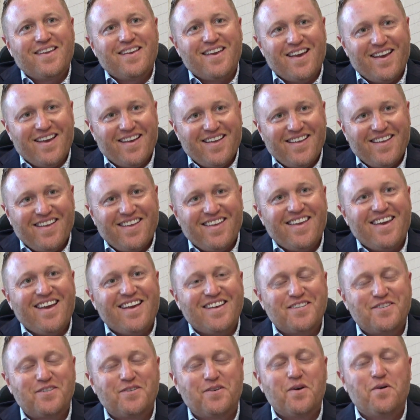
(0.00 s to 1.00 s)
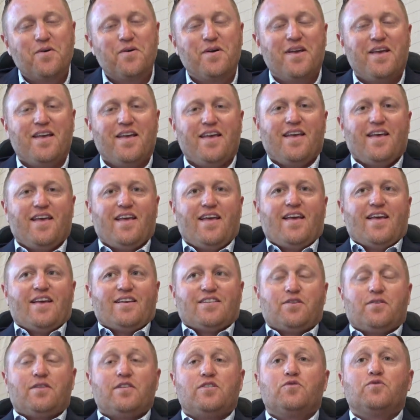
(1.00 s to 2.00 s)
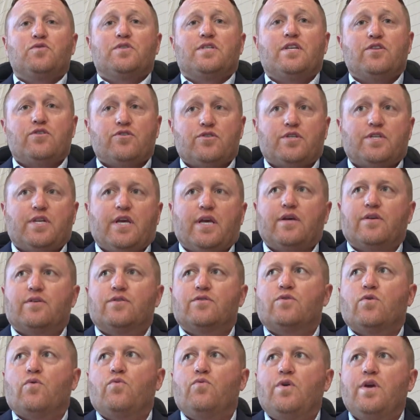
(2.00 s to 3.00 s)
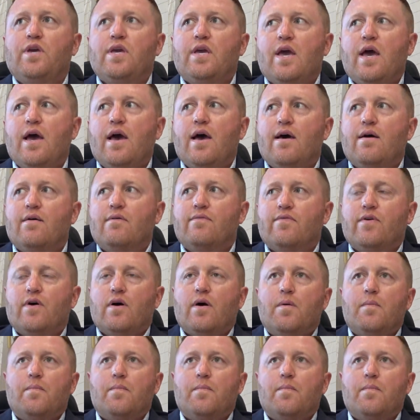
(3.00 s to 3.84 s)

Yeah. So this was interesting. So we have,